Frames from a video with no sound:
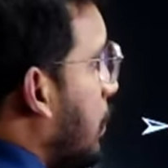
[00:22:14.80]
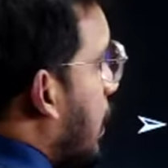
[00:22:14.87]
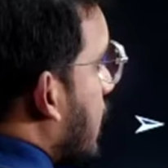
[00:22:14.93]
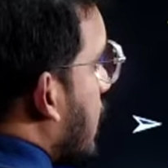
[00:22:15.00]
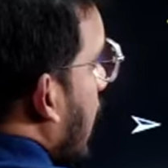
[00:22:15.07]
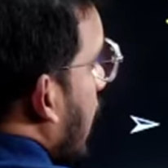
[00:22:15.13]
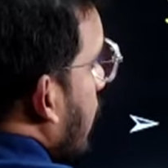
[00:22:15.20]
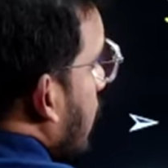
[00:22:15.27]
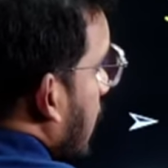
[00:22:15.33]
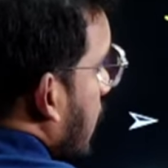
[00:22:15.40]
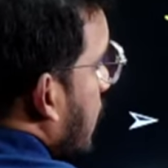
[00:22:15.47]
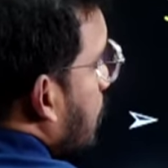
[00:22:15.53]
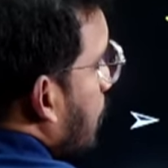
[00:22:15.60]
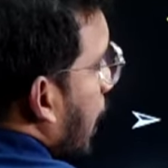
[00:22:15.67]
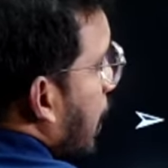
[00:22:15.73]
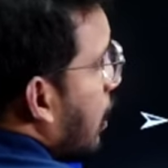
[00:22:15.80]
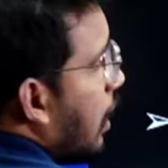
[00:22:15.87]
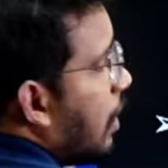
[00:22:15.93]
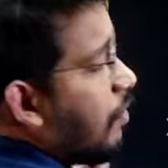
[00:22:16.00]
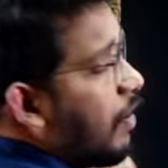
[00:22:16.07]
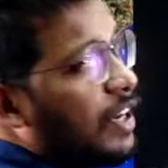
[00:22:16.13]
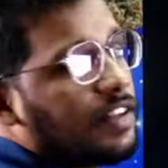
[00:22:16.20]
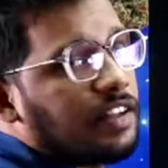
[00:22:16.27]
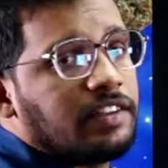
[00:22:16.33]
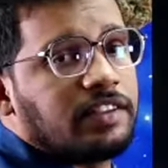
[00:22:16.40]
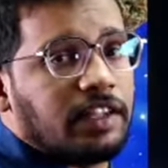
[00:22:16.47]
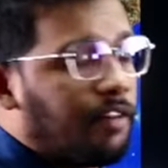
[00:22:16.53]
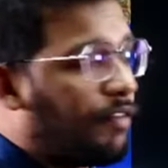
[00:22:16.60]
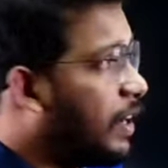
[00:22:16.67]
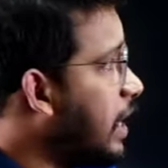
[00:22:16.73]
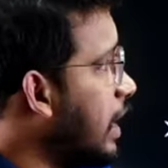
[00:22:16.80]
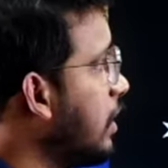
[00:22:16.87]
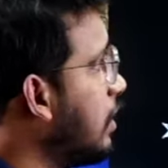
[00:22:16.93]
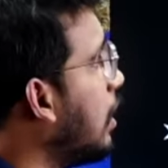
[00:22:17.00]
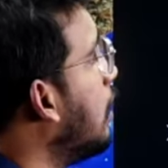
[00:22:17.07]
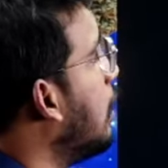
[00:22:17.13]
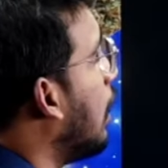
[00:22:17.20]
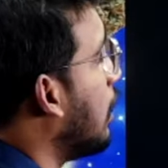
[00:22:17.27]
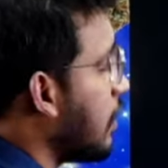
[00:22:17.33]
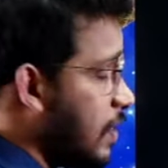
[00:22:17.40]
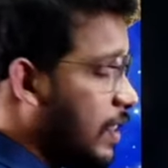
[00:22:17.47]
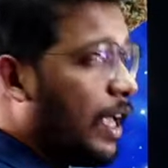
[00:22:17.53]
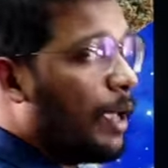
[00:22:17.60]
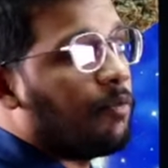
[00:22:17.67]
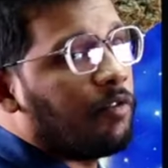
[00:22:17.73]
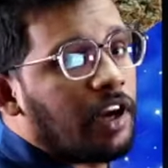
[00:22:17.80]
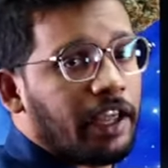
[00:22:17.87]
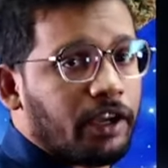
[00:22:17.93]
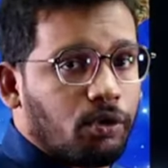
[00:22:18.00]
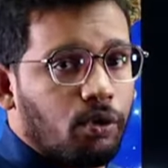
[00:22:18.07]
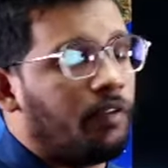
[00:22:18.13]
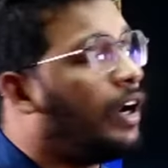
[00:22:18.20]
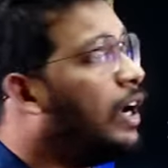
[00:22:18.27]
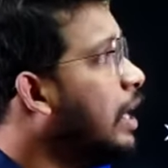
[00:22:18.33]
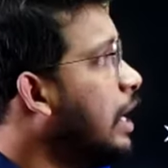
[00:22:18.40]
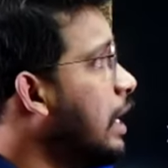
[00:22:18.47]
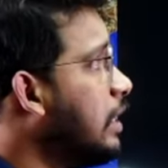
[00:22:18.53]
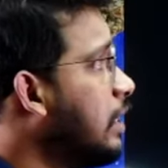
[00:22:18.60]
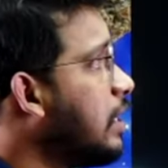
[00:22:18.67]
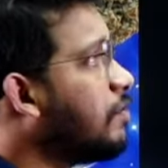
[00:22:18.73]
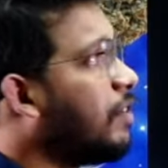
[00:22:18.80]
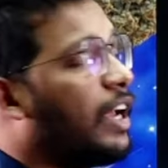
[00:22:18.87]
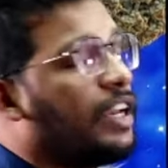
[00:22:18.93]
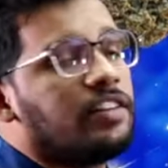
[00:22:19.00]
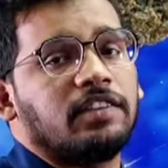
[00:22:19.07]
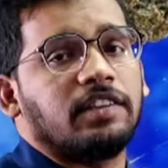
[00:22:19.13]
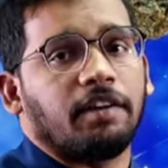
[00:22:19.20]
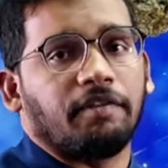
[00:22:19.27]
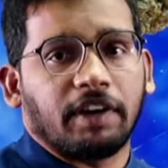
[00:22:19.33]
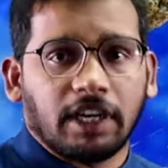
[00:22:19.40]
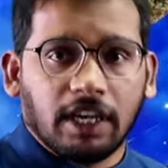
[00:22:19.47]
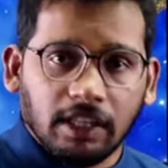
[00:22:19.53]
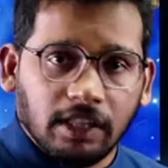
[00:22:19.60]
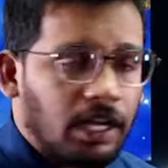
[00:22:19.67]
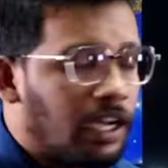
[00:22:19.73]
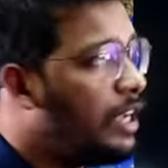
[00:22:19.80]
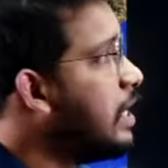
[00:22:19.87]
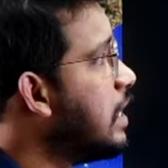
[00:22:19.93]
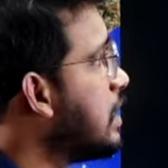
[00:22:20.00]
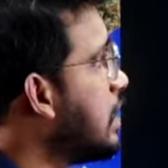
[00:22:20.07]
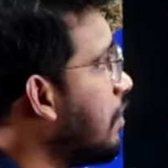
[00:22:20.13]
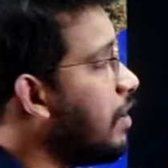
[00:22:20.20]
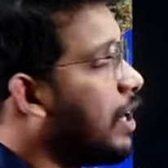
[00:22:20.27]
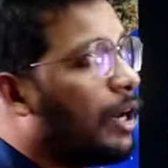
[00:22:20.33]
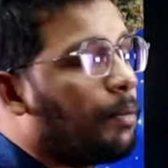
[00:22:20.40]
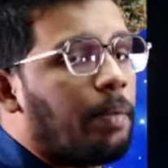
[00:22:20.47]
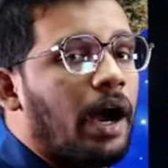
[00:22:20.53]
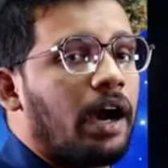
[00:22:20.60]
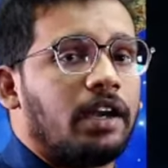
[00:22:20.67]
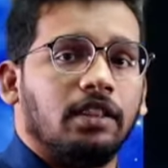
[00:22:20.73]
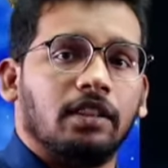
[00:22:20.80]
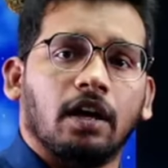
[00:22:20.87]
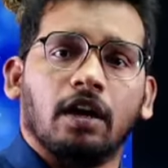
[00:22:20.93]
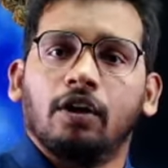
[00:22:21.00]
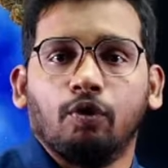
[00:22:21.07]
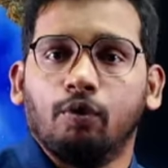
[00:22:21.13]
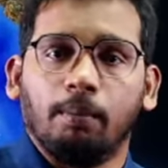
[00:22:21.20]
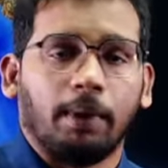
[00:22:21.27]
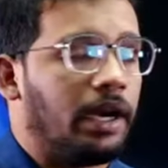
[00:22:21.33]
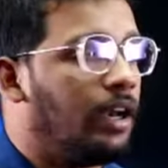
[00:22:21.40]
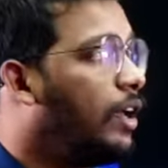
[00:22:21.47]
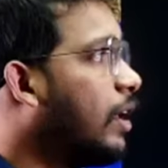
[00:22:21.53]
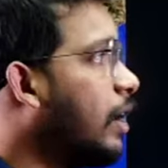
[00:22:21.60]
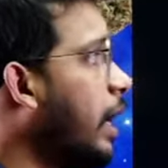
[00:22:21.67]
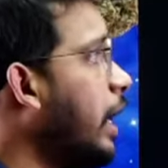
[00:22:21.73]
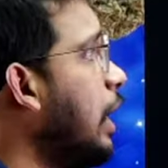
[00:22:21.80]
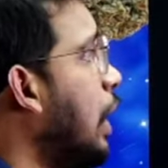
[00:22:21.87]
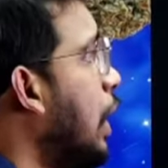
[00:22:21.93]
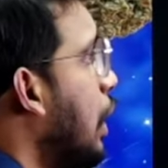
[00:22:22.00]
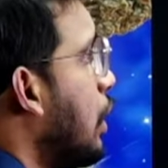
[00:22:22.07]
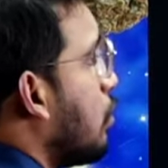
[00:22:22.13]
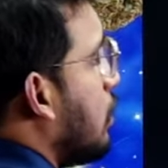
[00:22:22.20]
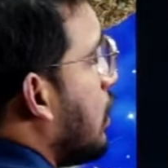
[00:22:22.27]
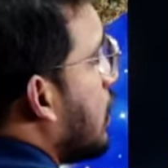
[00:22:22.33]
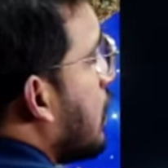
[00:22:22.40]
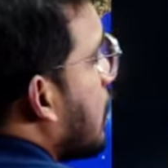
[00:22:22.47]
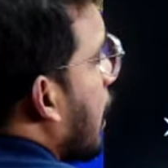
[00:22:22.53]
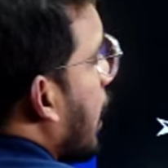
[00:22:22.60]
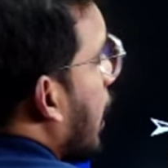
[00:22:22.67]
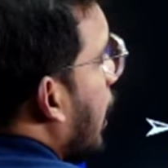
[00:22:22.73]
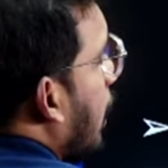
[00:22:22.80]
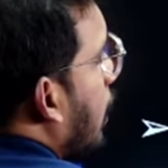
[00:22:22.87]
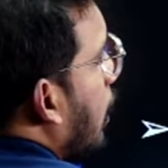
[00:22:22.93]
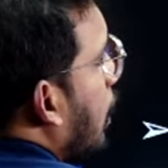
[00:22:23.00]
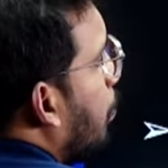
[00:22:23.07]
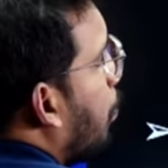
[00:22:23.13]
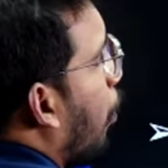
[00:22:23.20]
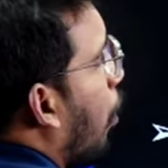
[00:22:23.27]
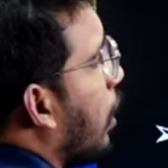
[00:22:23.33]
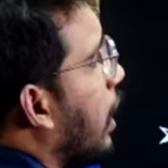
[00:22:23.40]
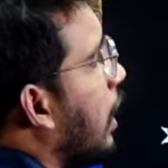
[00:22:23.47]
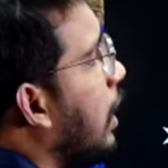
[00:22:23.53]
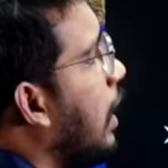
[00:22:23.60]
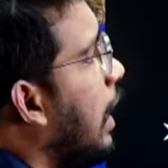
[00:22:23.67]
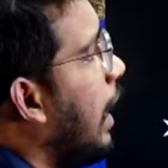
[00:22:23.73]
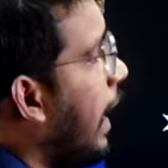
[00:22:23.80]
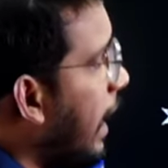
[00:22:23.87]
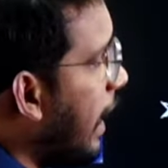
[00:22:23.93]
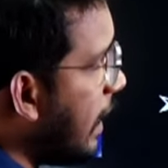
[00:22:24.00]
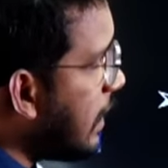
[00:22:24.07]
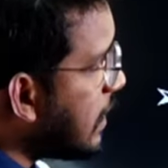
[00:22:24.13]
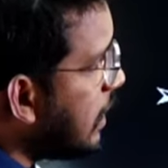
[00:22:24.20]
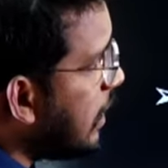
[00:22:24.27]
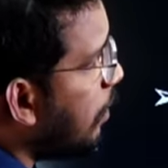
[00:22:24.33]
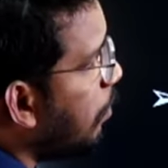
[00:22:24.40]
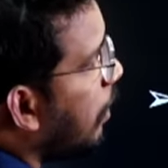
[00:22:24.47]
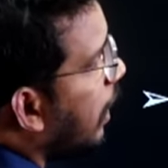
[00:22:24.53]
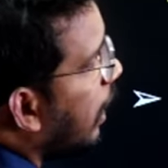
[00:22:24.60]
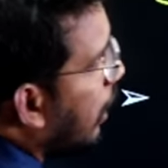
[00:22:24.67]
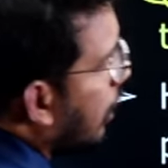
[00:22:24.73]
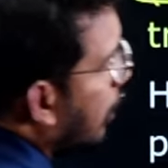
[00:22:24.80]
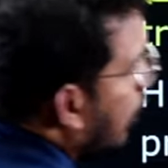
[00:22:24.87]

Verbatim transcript: This particular virus is affecting the same way like COVID, this virus is affecting the cervical part in the woman, right? So this is again important, an extremely